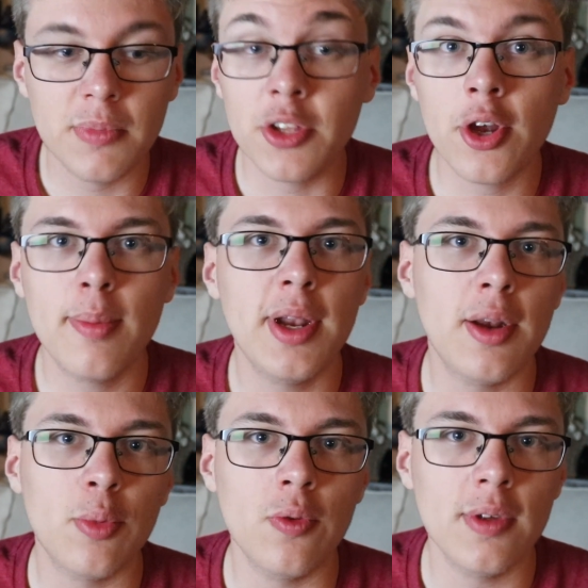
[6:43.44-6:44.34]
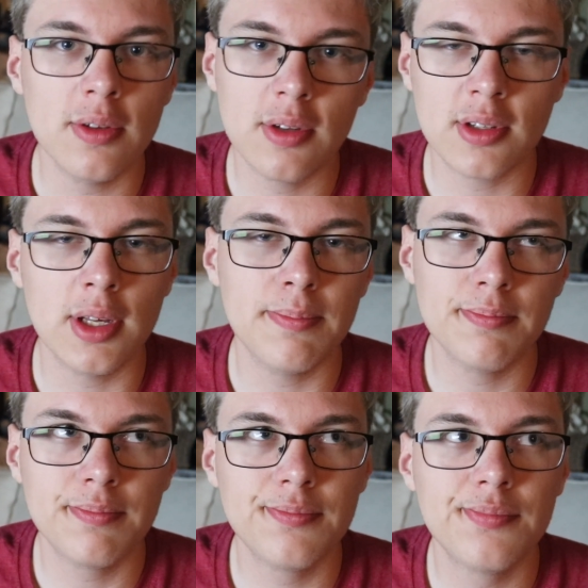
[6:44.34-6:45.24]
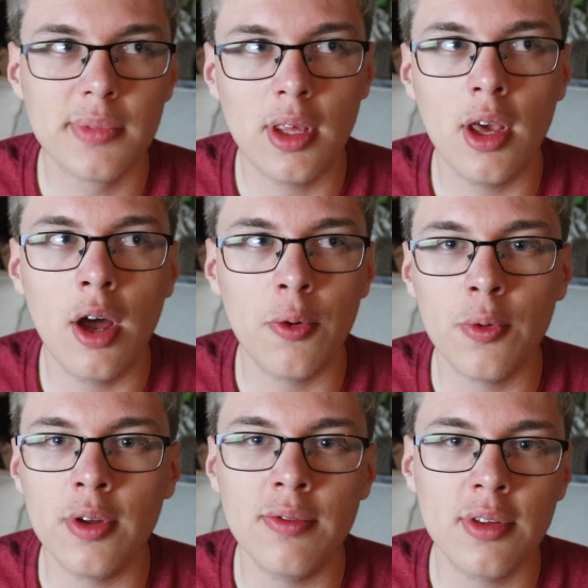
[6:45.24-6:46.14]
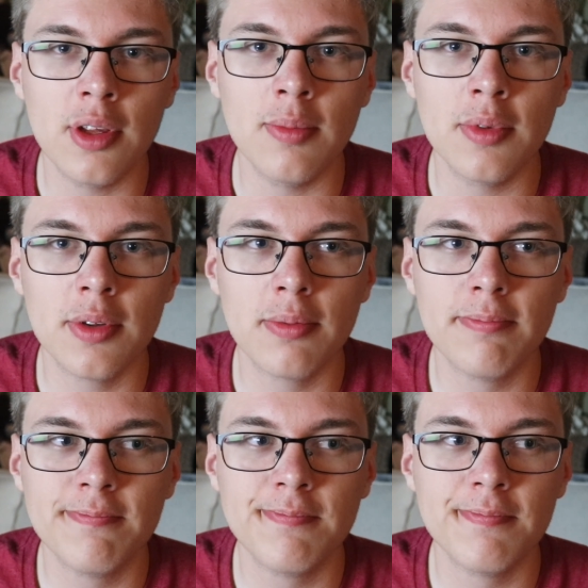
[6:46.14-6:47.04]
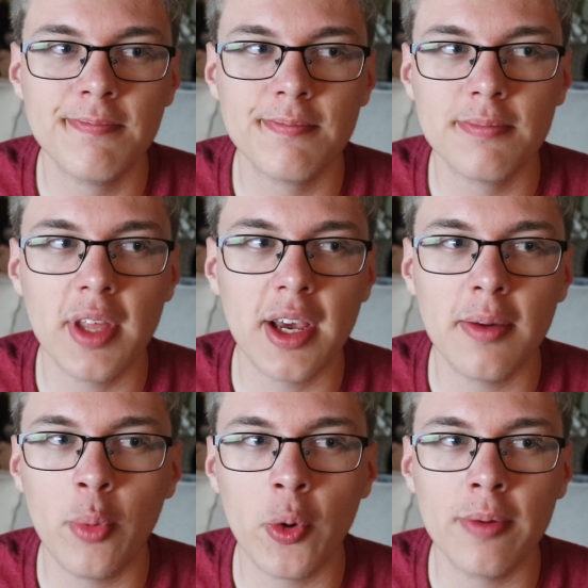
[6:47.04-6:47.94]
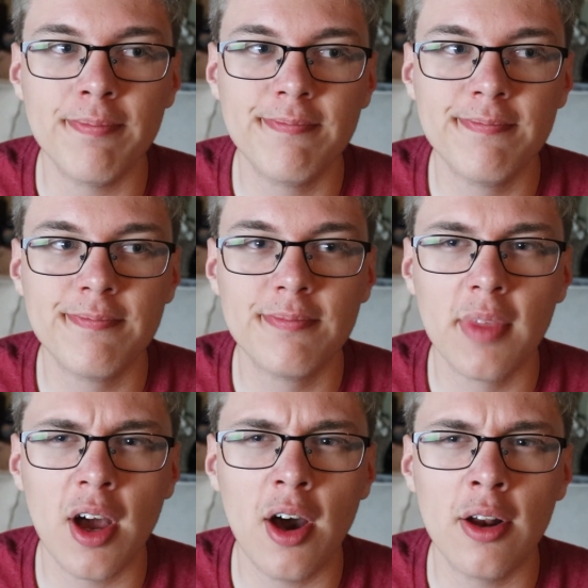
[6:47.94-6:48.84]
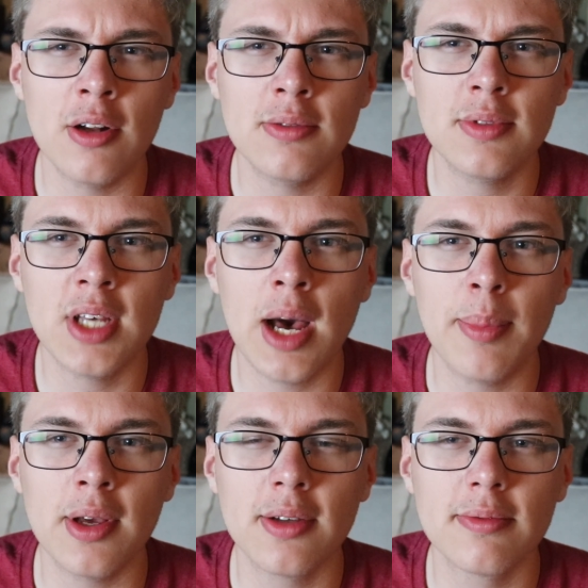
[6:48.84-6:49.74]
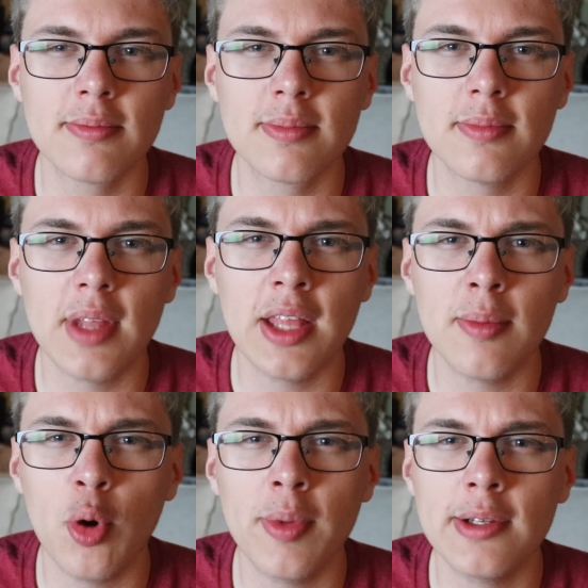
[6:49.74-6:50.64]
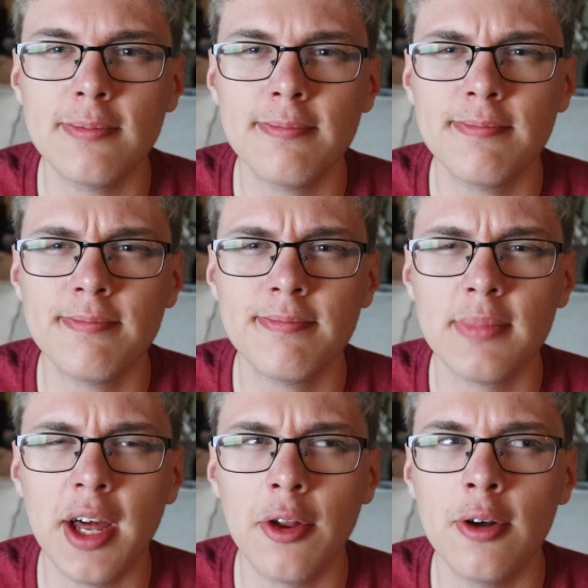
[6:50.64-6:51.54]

the Terminator movies, except Keanu Reeves seems like a more hotter topic at the moment. I don't